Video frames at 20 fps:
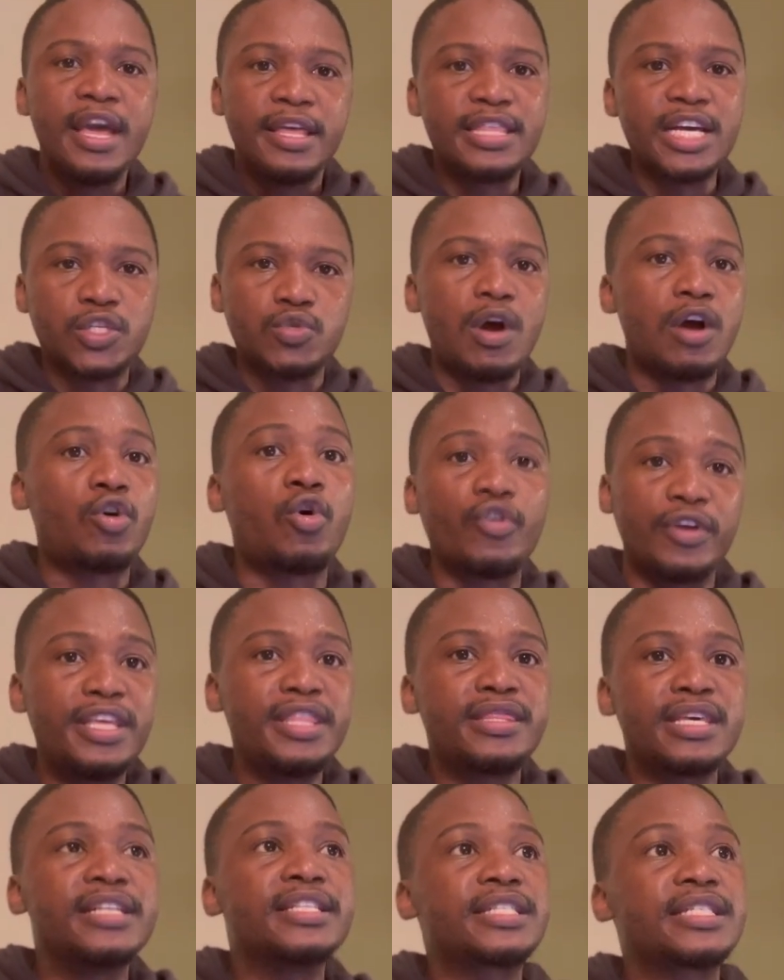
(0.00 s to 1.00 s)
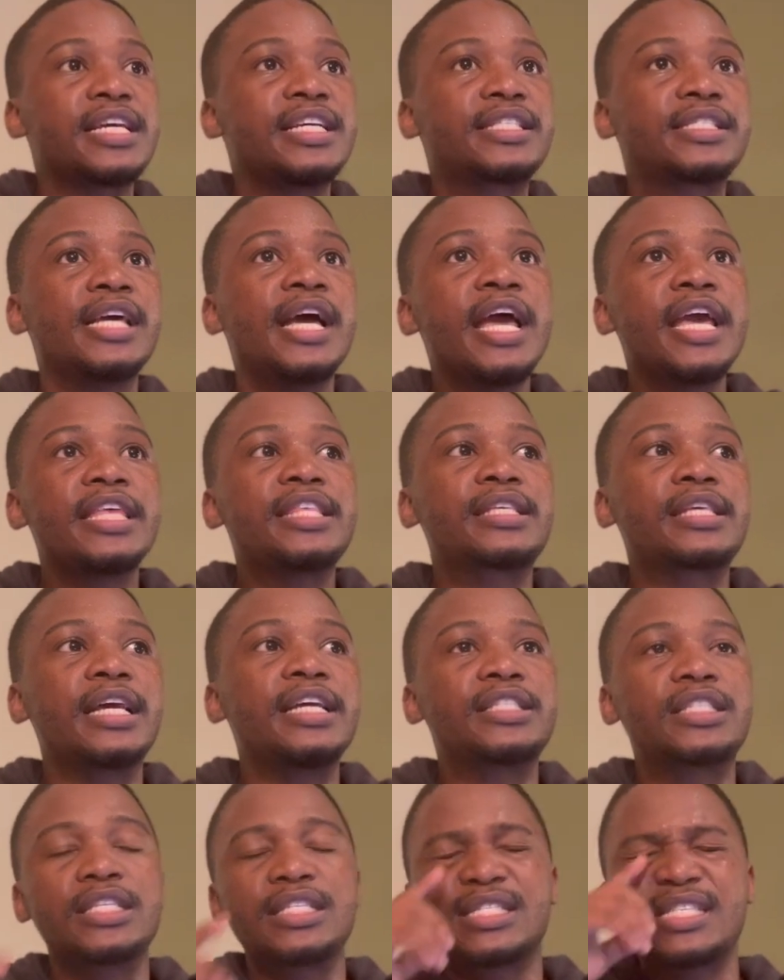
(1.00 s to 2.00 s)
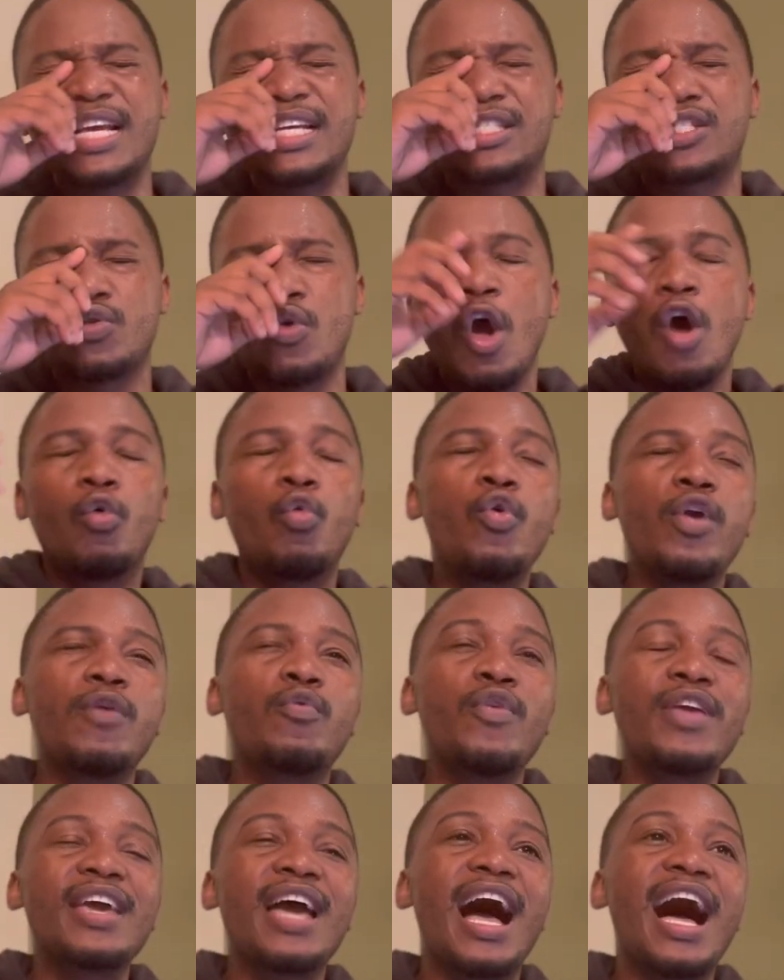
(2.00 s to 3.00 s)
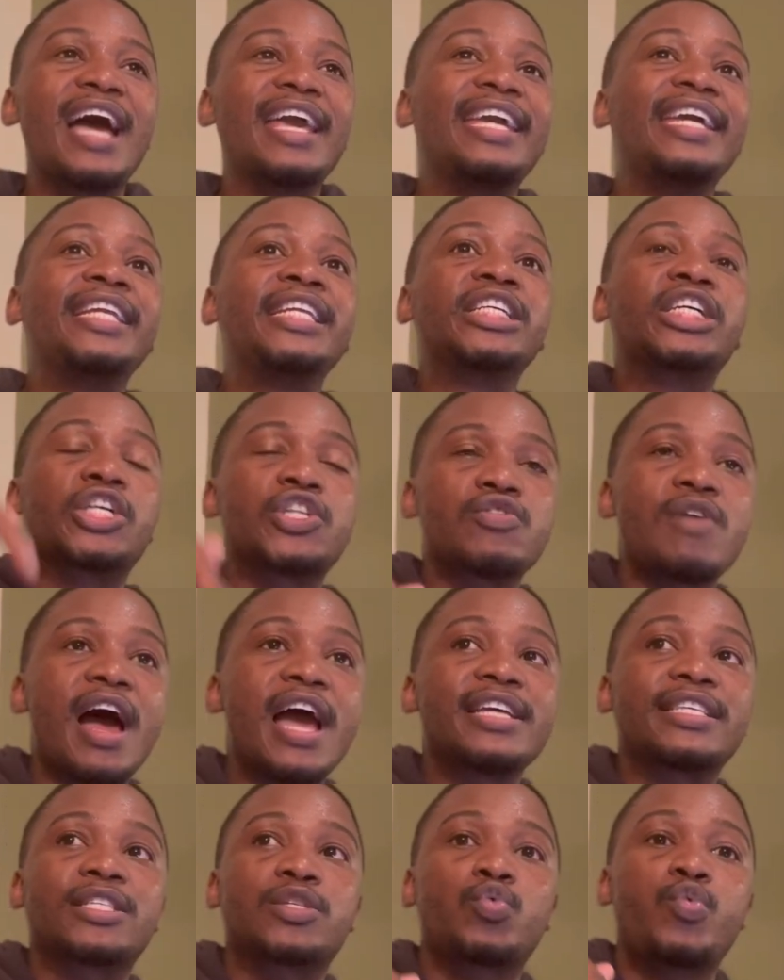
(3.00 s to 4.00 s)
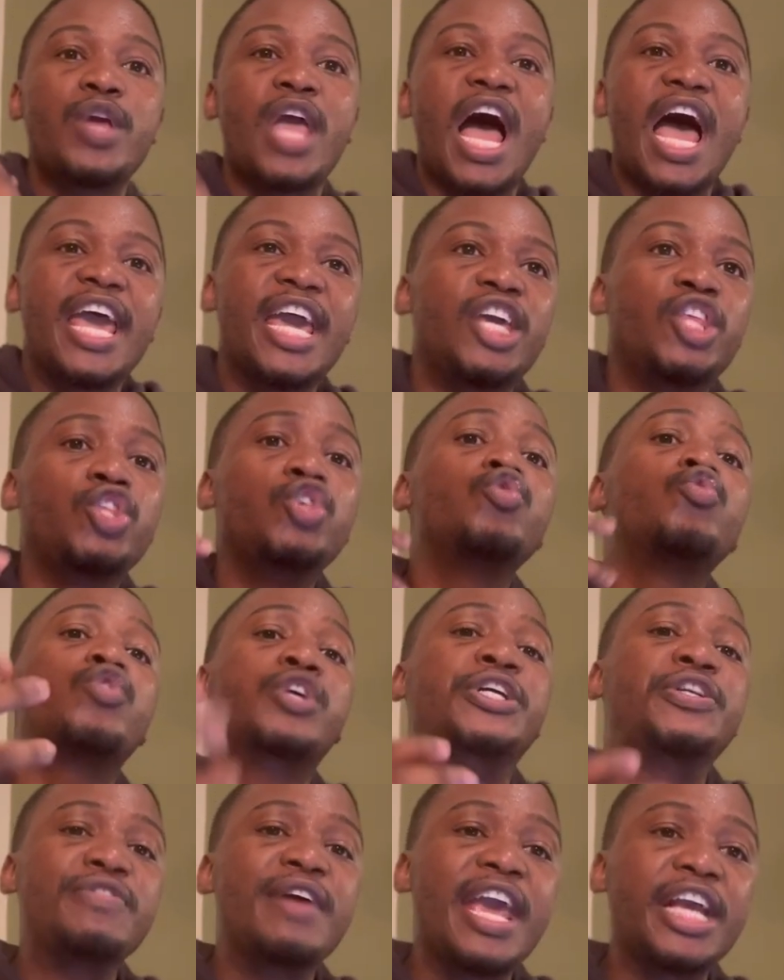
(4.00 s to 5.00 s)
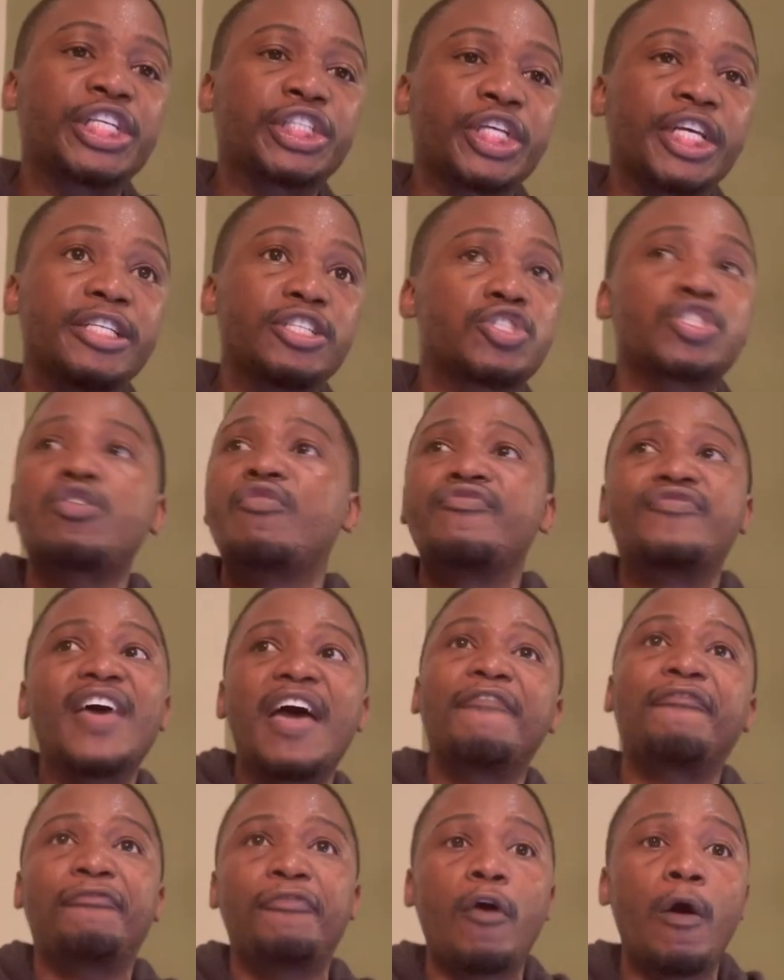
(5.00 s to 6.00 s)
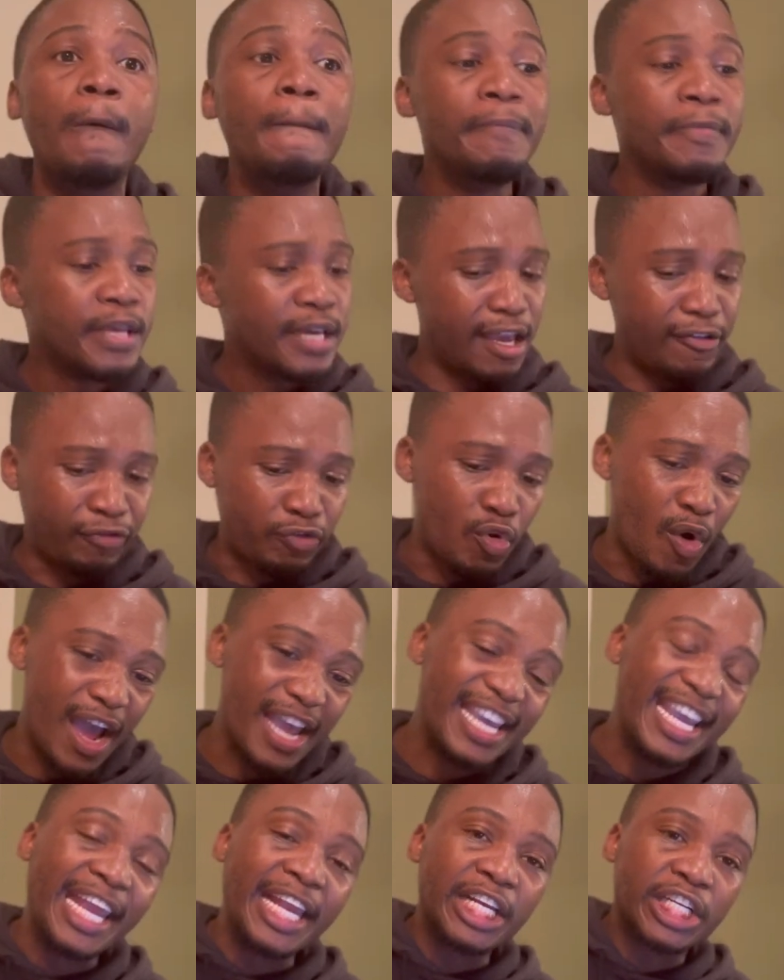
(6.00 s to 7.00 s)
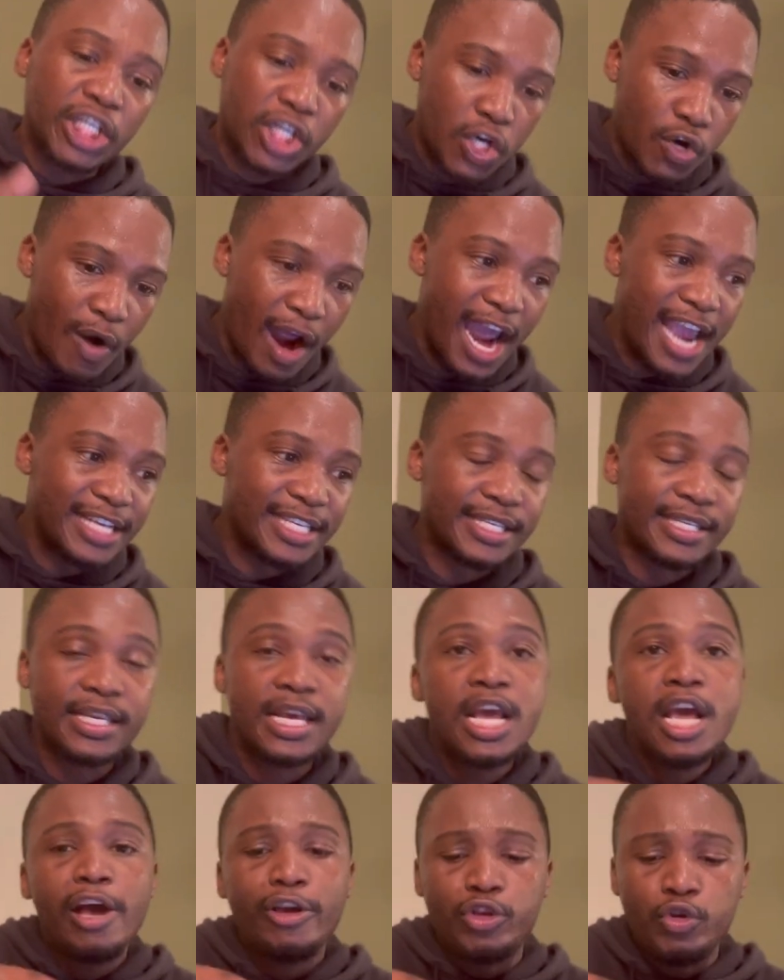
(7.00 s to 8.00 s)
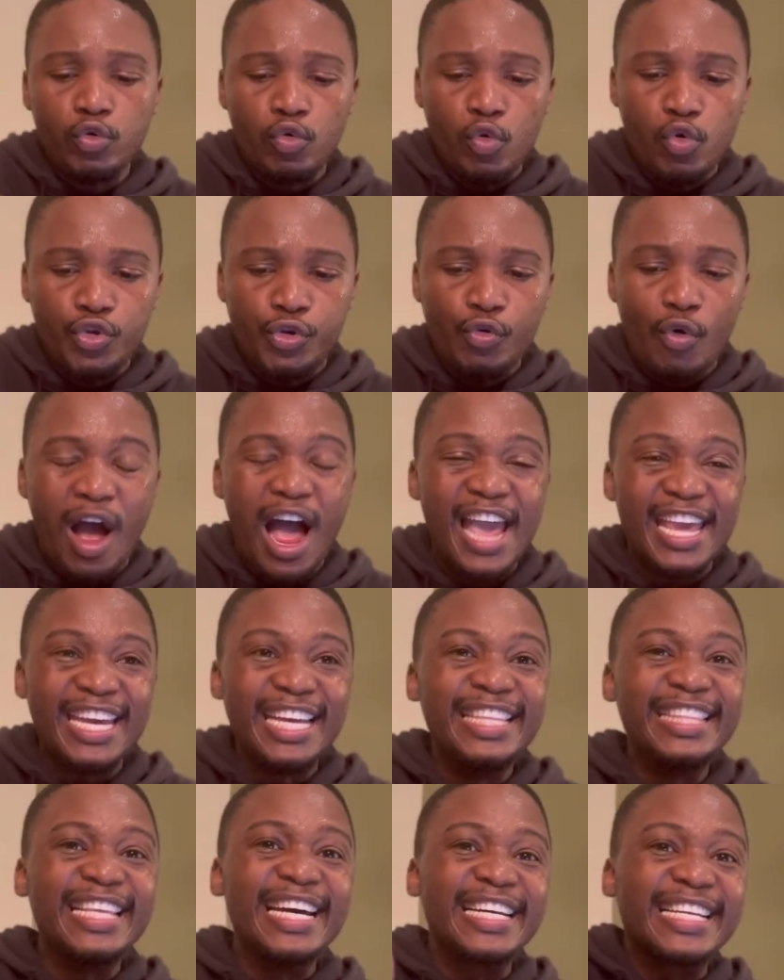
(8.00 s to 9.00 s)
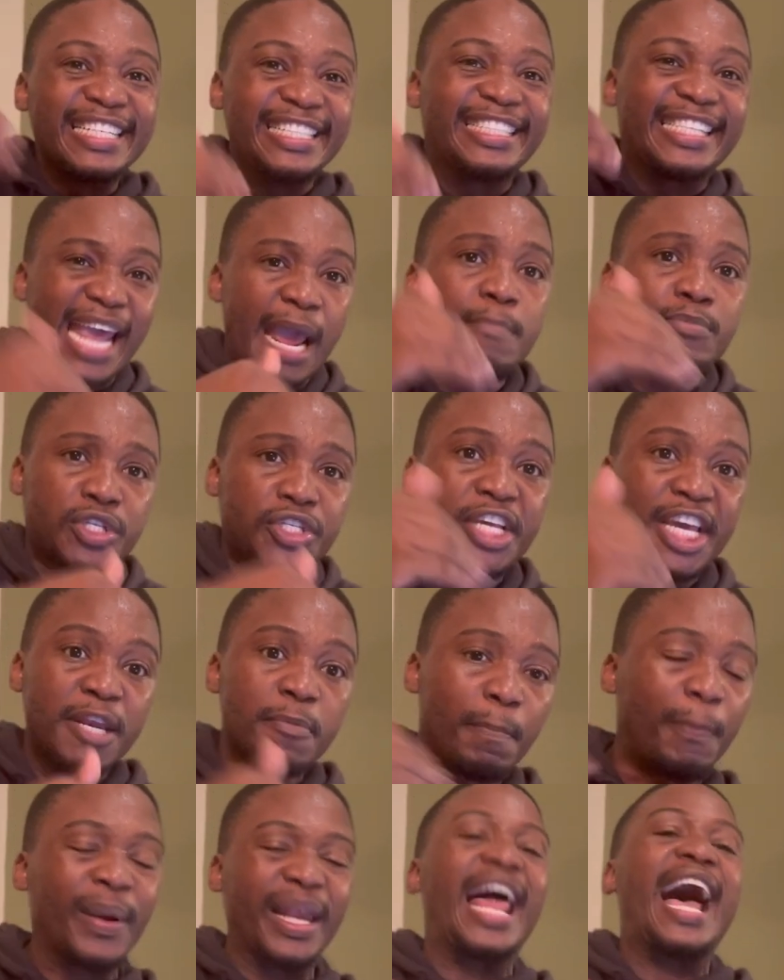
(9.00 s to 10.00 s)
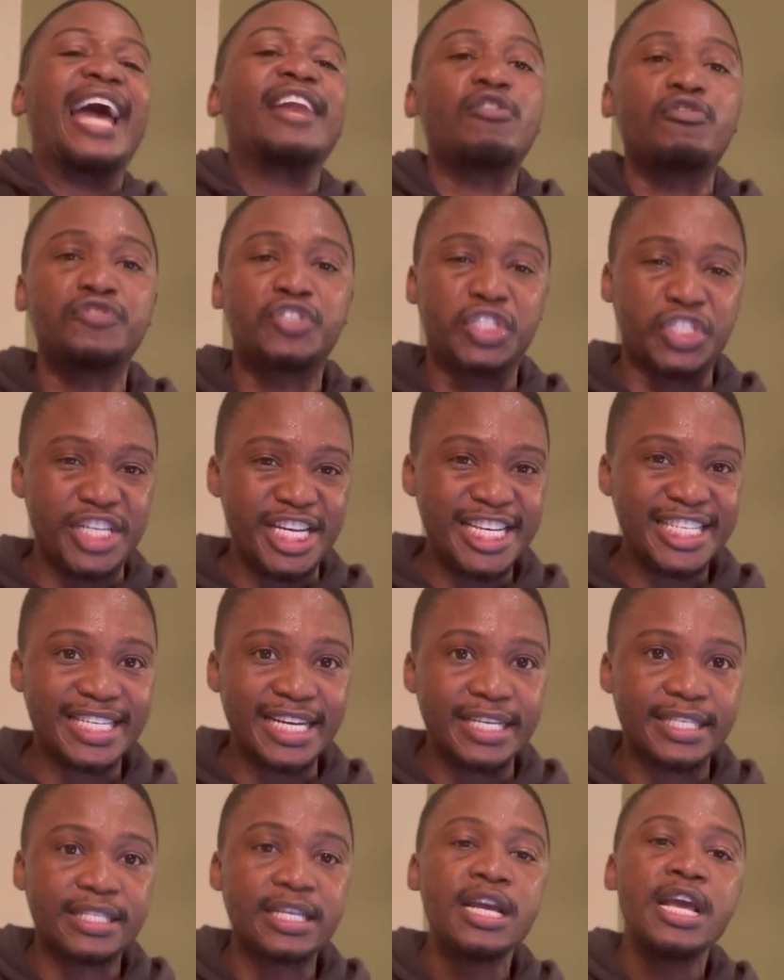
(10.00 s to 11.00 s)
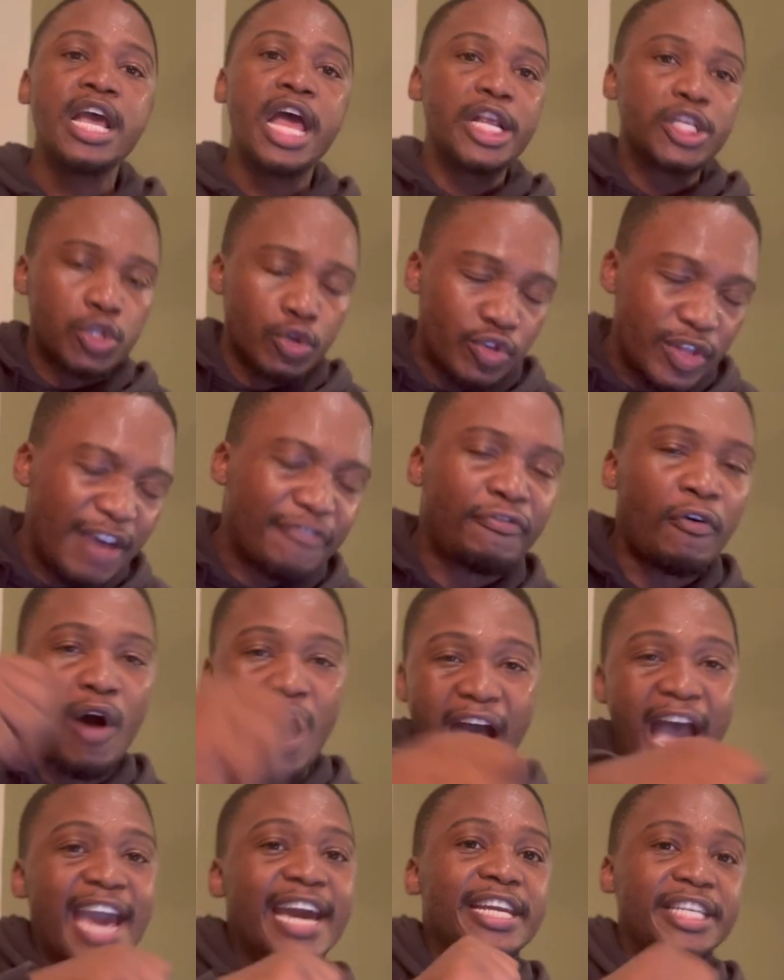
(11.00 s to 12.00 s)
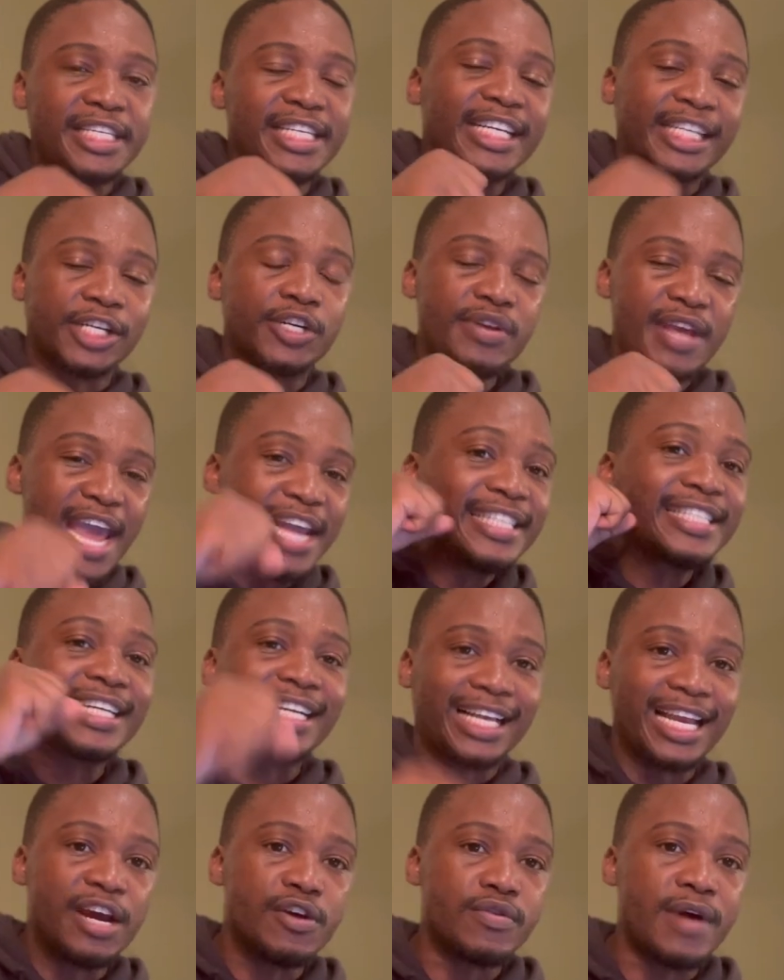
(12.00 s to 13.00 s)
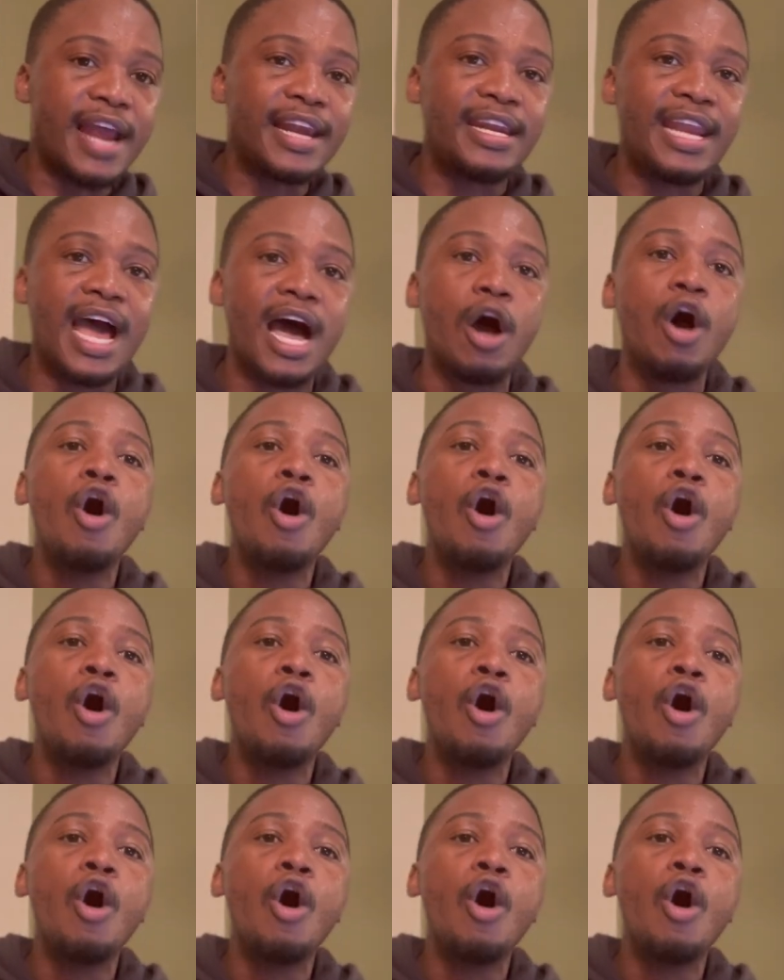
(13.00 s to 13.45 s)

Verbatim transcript: that's why Corinthians says it says it says we, we are in Christ, we are a new creation. So therefore, if you are in Christ, you, you are in the redemption blood of Jesus. And so therefore I decree and declare right now,